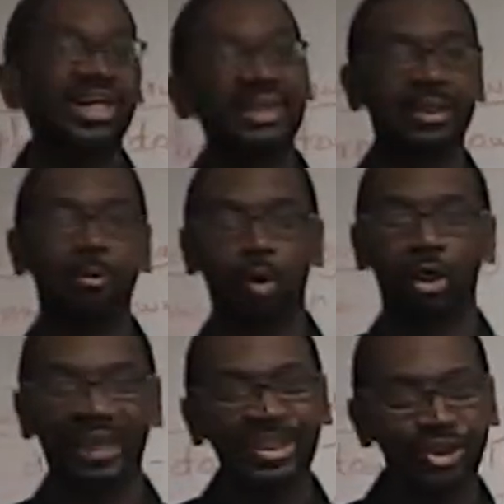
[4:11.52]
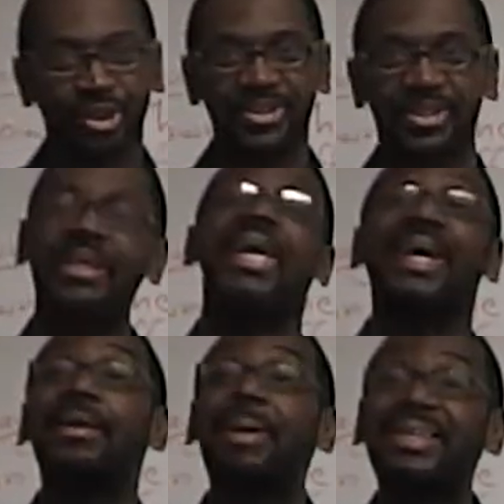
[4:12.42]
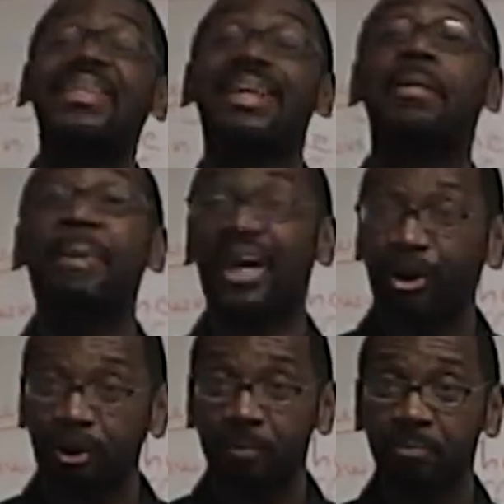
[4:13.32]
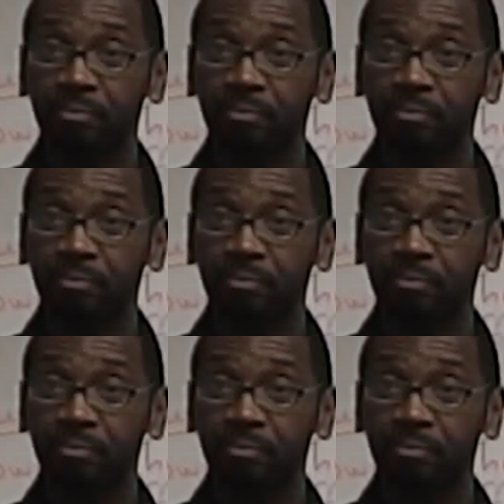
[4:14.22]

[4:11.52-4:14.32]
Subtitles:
a little more interesting. It makes it a little better.